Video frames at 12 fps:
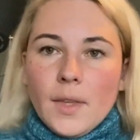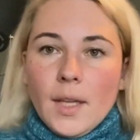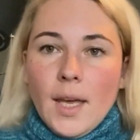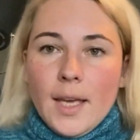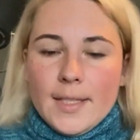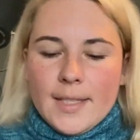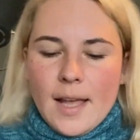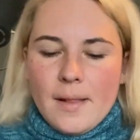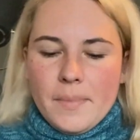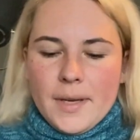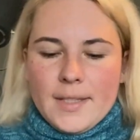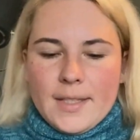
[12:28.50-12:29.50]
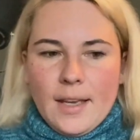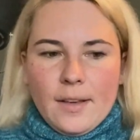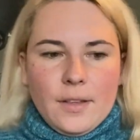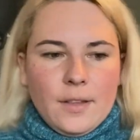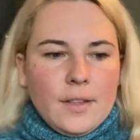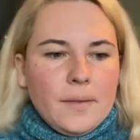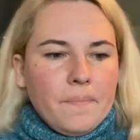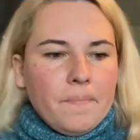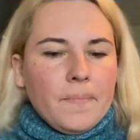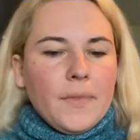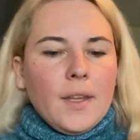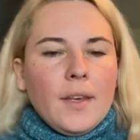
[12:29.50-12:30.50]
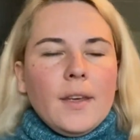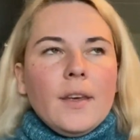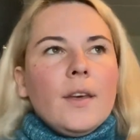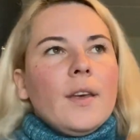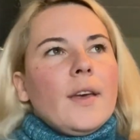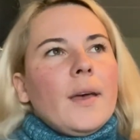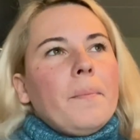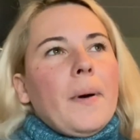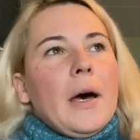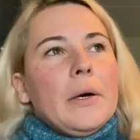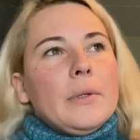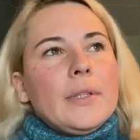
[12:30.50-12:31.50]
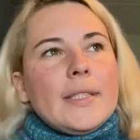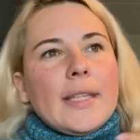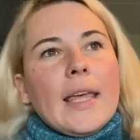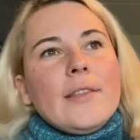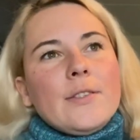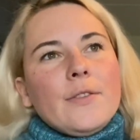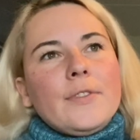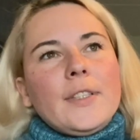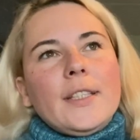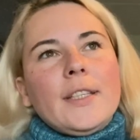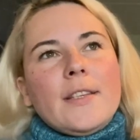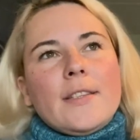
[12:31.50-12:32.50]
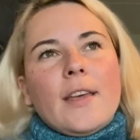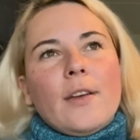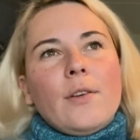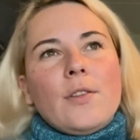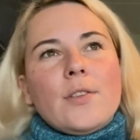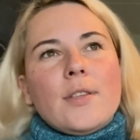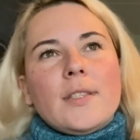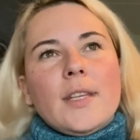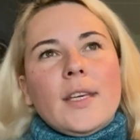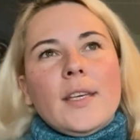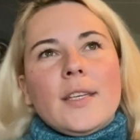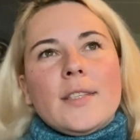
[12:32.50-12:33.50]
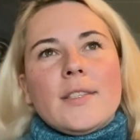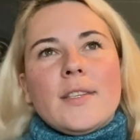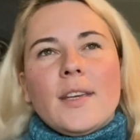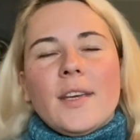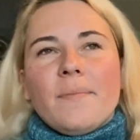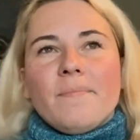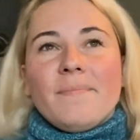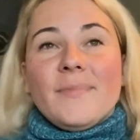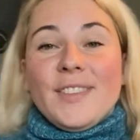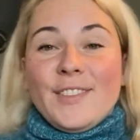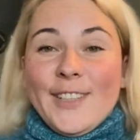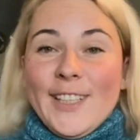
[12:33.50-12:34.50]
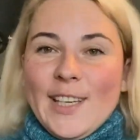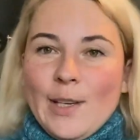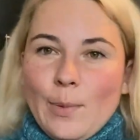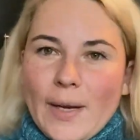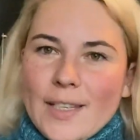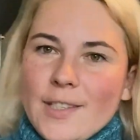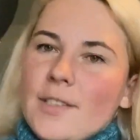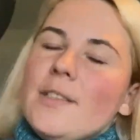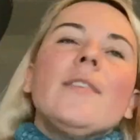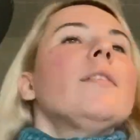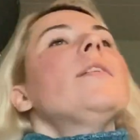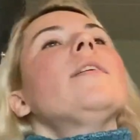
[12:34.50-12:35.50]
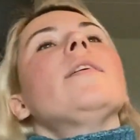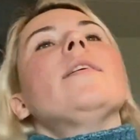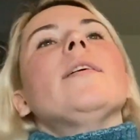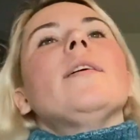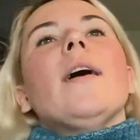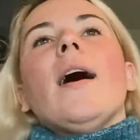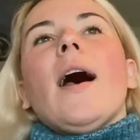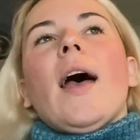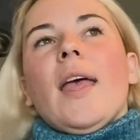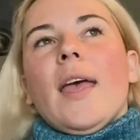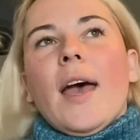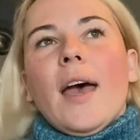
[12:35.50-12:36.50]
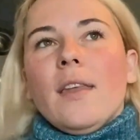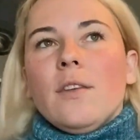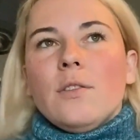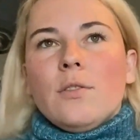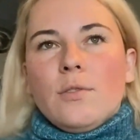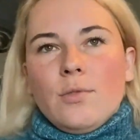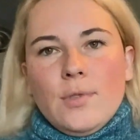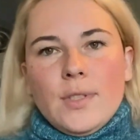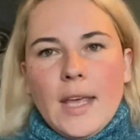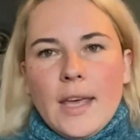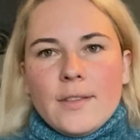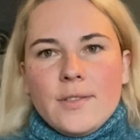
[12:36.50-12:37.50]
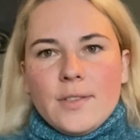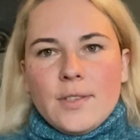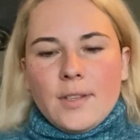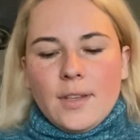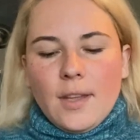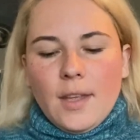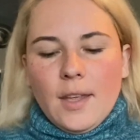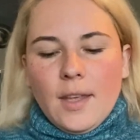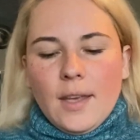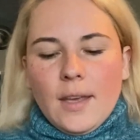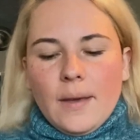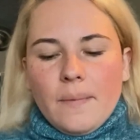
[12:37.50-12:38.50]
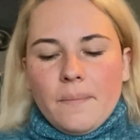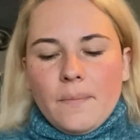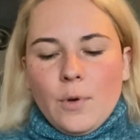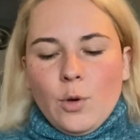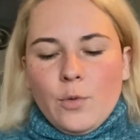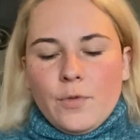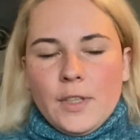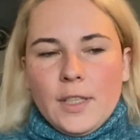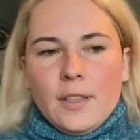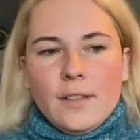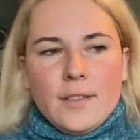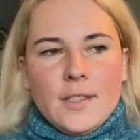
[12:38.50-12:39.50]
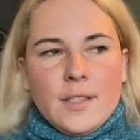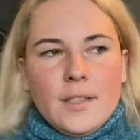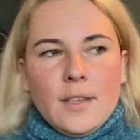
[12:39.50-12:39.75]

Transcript: I sell my second. About sets of needles, I also think it's a tricky question. I had 2 sets of needles,